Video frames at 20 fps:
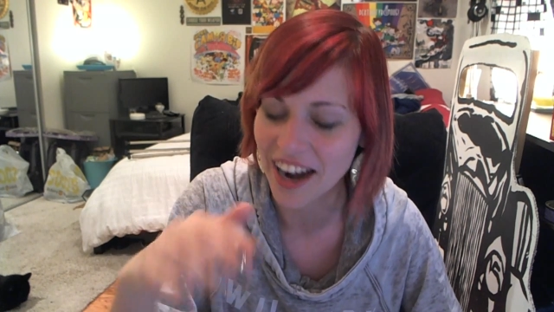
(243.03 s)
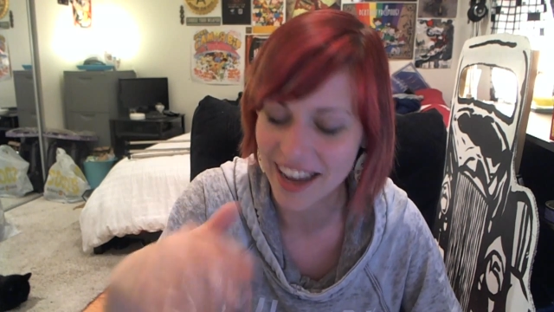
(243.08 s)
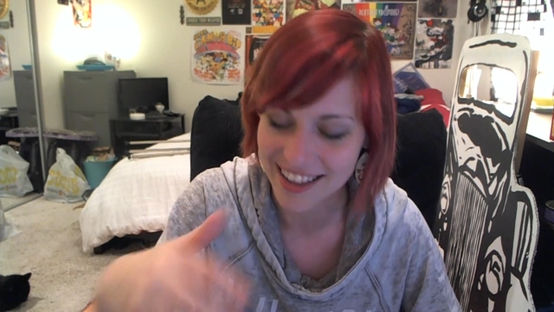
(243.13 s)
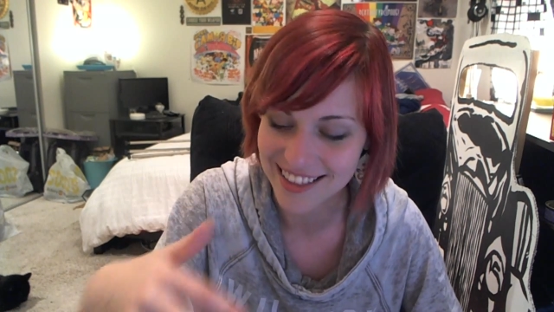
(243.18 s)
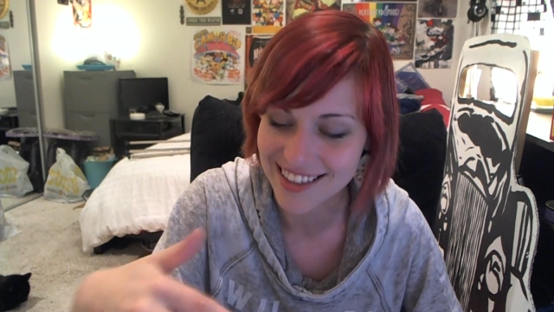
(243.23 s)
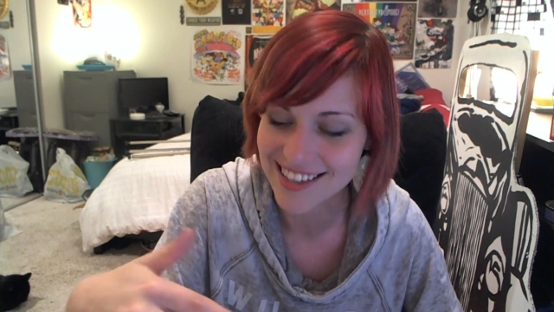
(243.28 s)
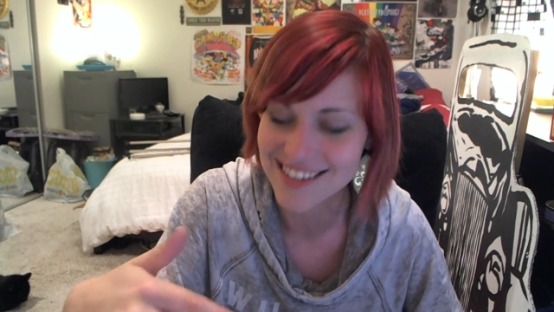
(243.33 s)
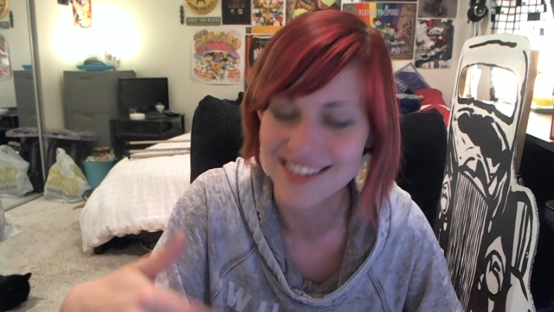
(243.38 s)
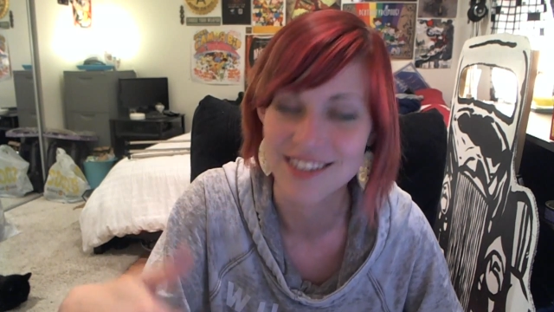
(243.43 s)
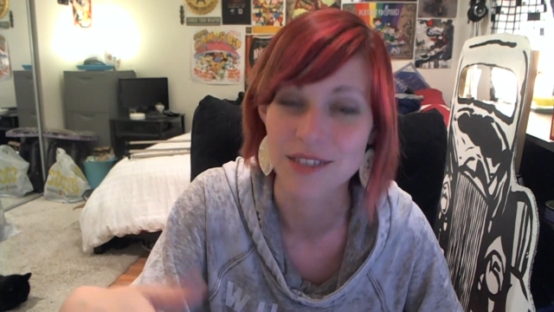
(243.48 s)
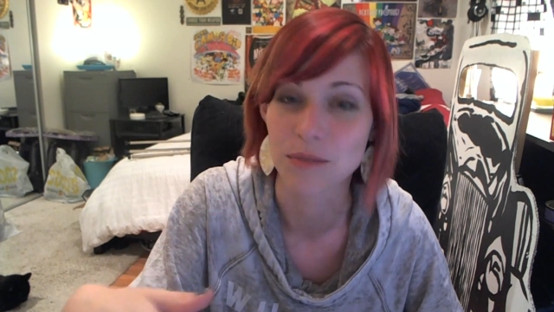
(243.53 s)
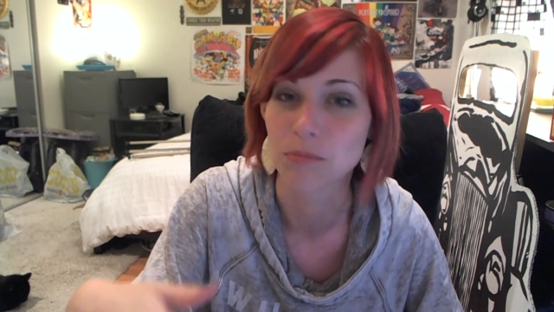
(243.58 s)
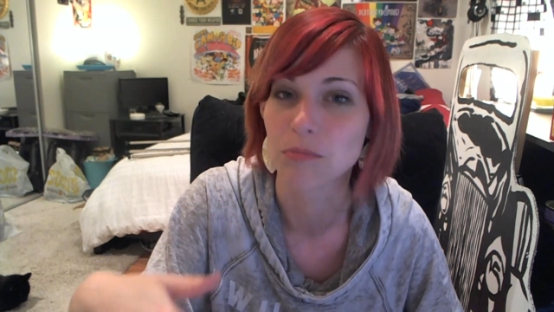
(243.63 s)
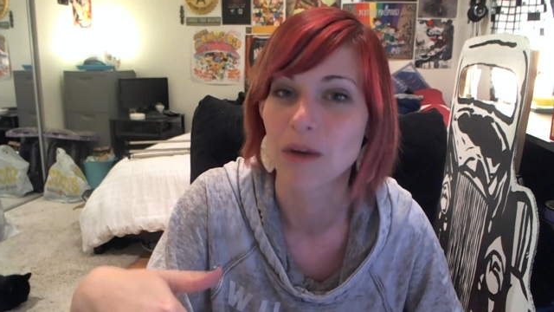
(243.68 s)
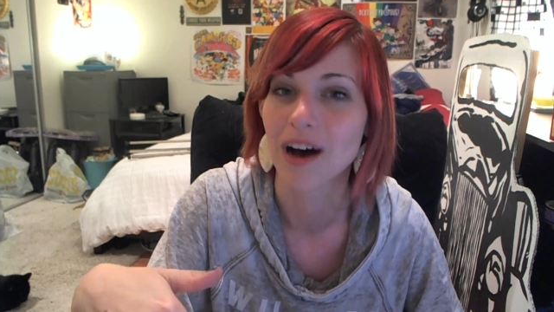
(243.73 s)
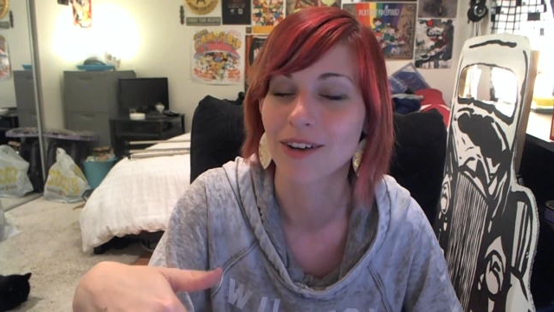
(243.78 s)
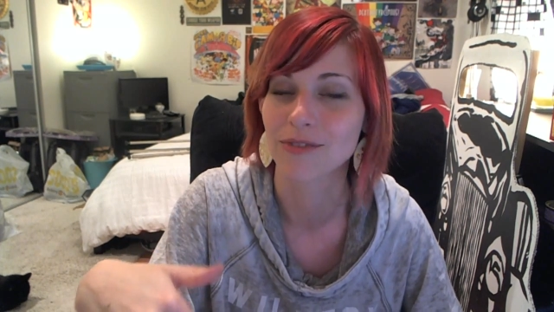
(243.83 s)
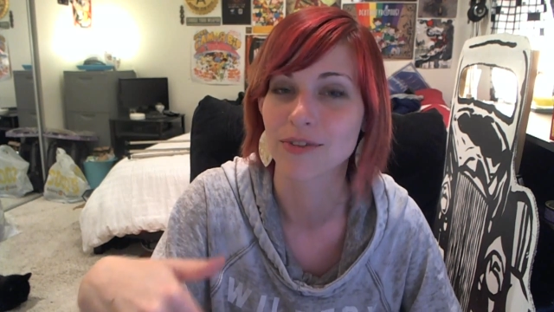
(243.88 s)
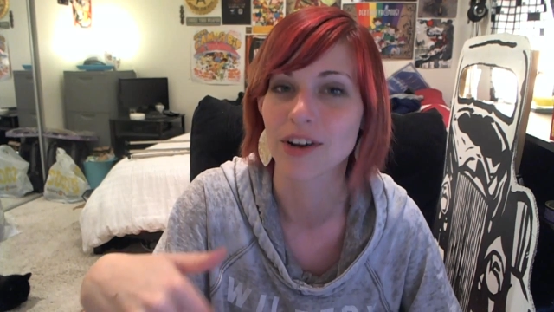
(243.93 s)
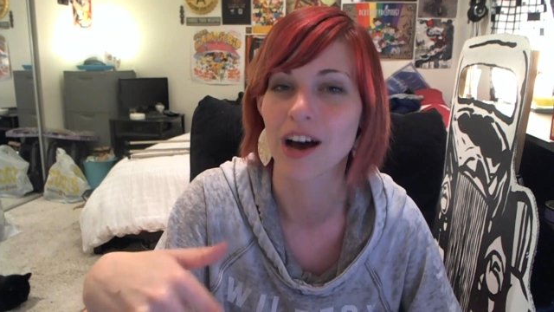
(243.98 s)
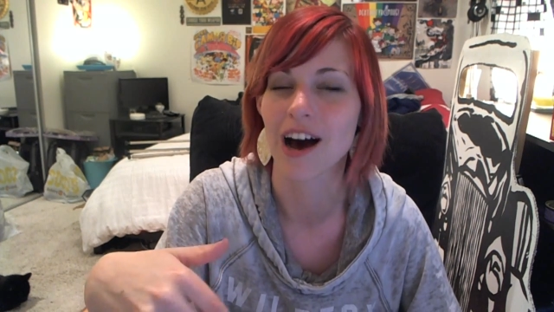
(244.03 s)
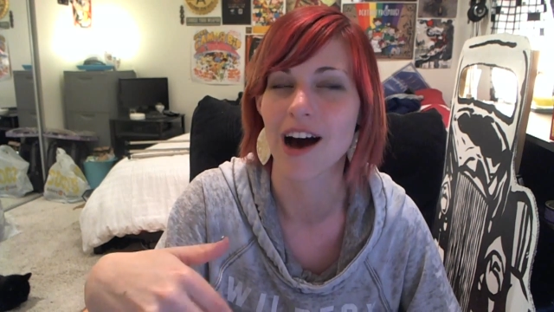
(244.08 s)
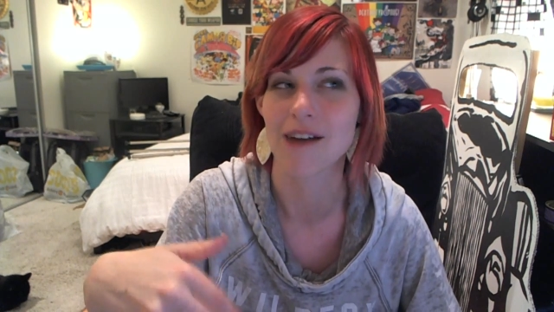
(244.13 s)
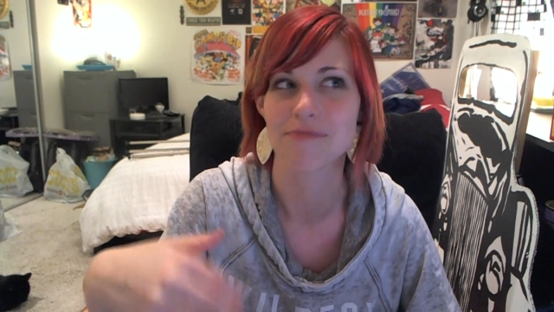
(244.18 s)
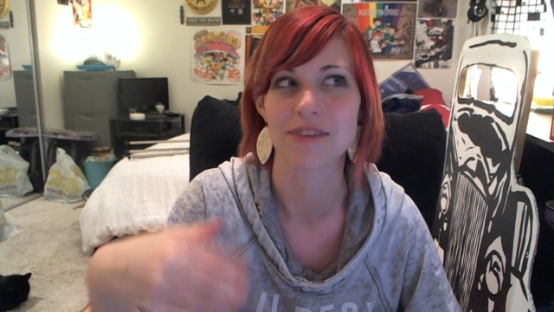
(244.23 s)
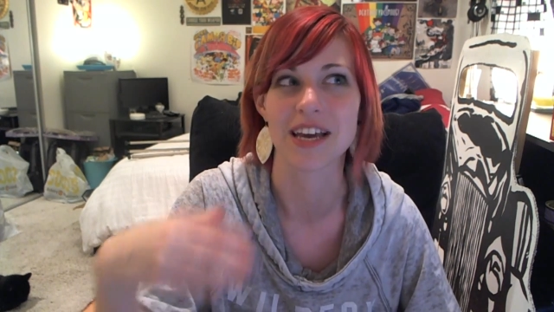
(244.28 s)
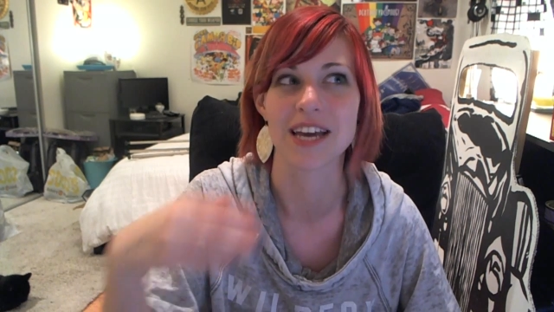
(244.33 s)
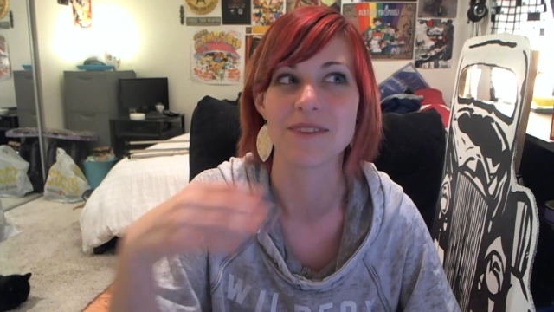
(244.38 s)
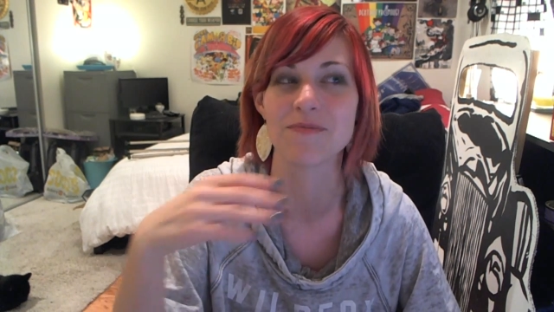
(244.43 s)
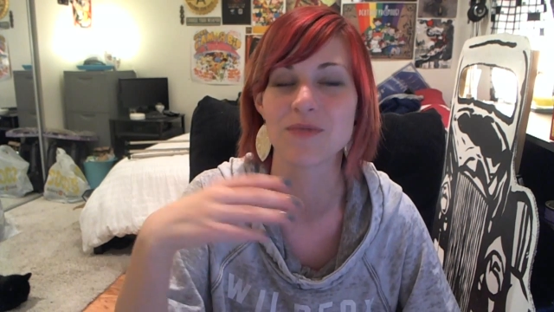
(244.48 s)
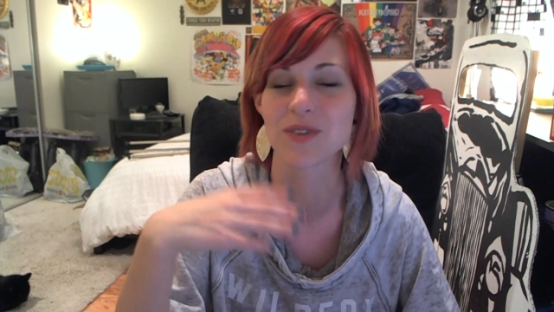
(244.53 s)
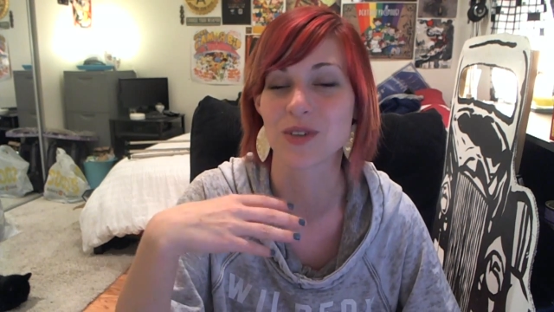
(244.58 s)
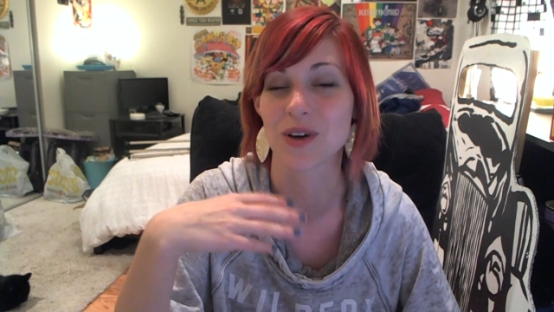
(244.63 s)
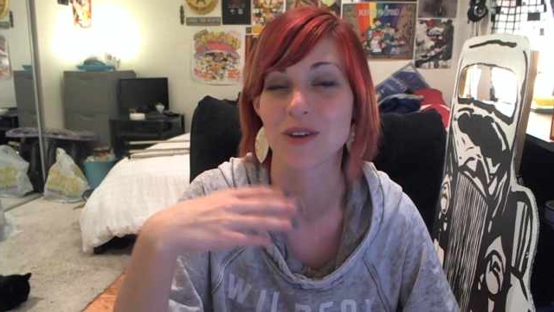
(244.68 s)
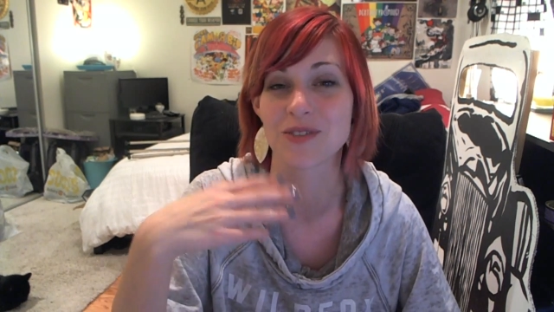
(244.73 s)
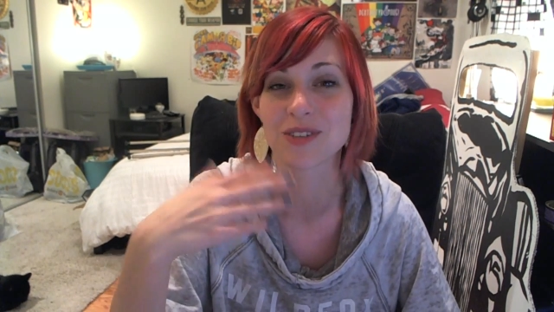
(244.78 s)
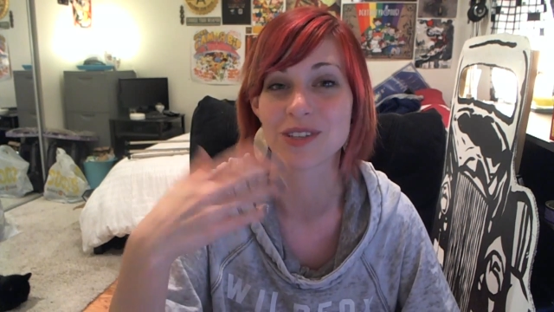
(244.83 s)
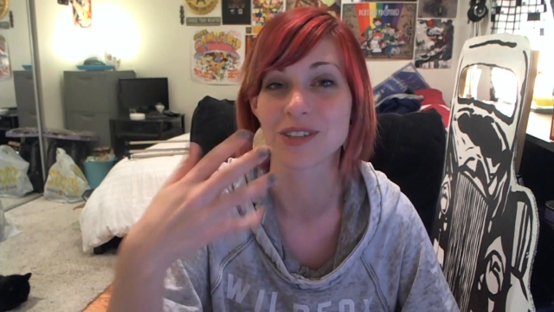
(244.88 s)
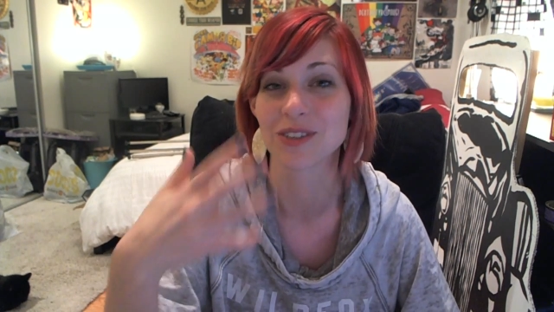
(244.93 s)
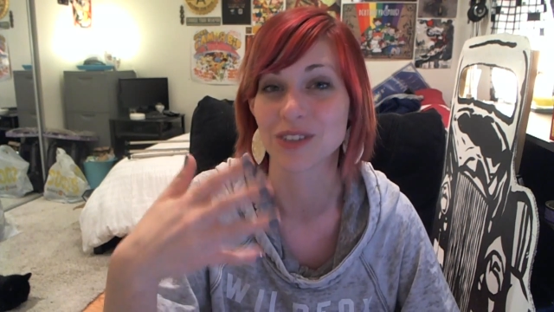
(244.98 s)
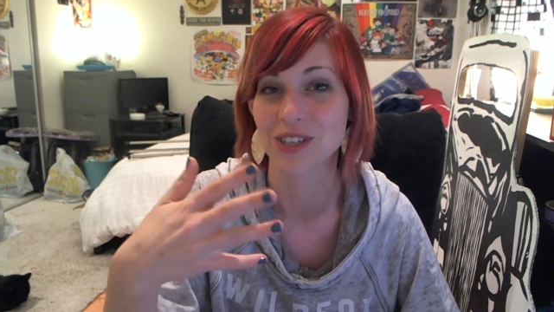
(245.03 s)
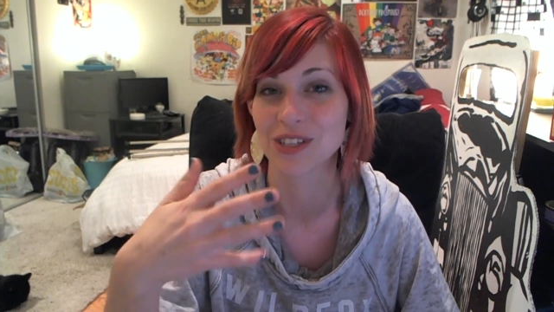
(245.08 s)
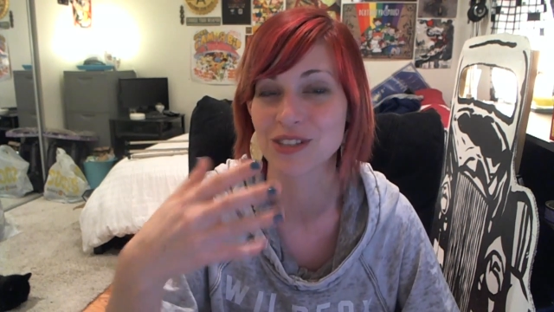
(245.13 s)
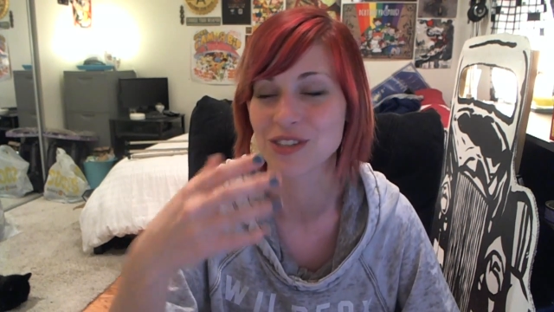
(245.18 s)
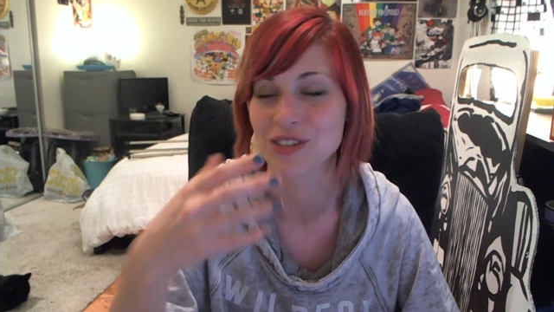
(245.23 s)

and this is a mug of coffee, so I was a little